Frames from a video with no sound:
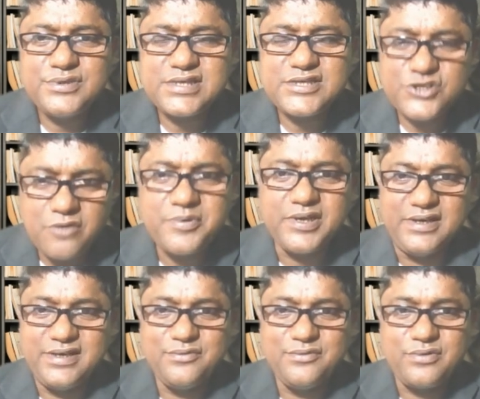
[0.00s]
just stop
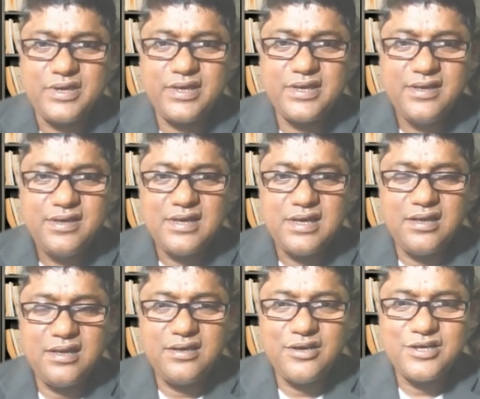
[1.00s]
here. Okay,
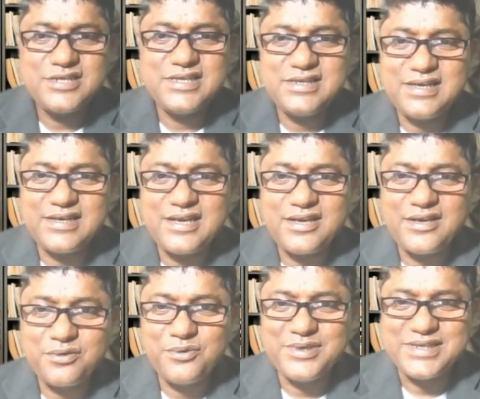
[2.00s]
I'll not say that I
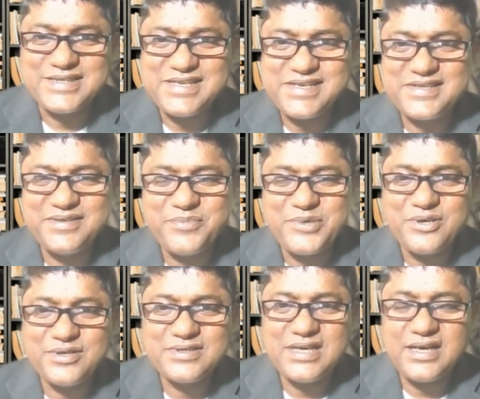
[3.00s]
conclude the session
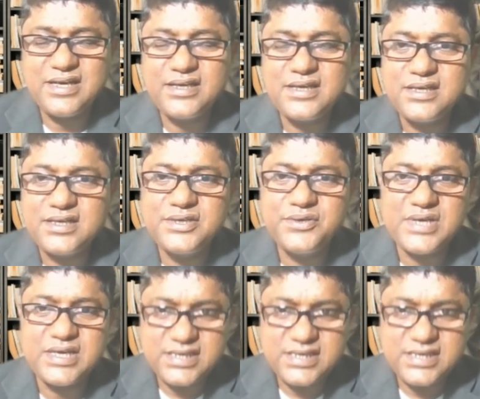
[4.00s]
because learning continues.